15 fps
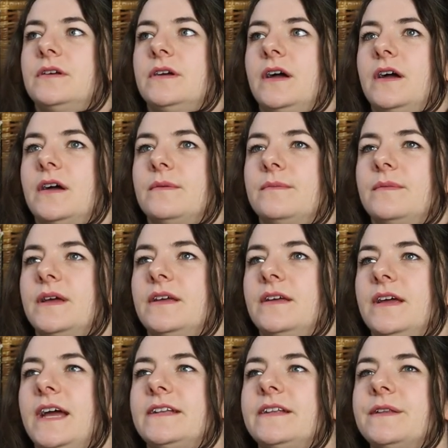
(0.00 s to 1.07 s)
and
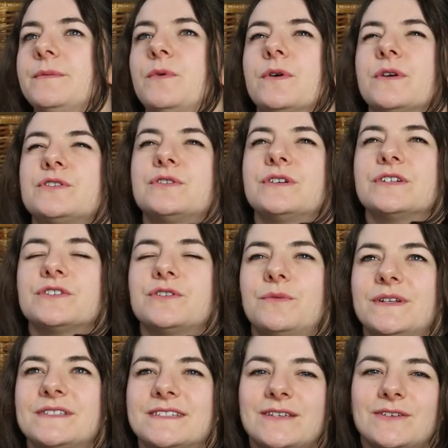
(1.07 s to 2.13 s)
then the more traditional
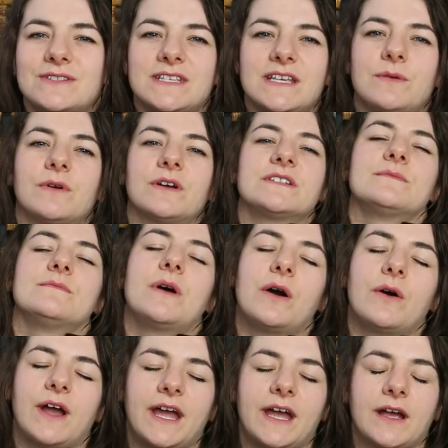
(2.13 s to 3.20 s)
ones that you see where it's
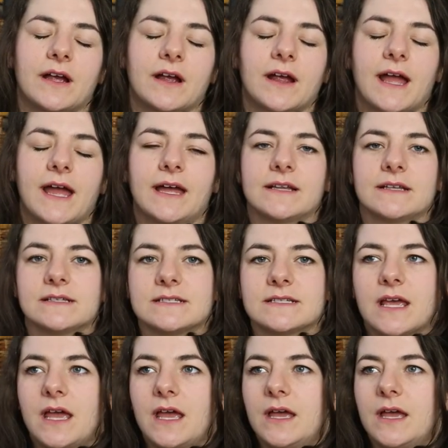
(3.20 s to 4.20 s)
mohair and